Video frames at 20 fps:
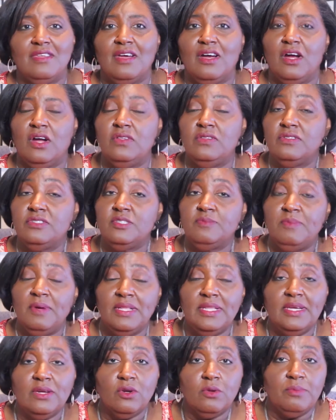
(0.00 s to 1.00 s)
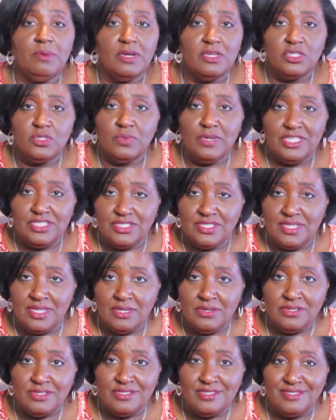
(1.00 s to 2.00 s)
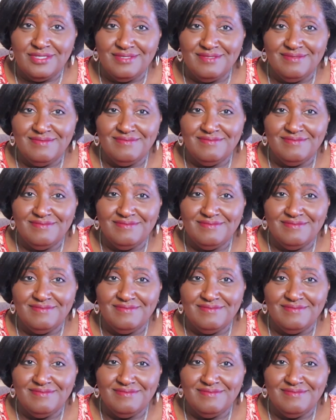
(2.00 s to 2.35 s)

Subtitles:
Are there spelling or punctuation errors?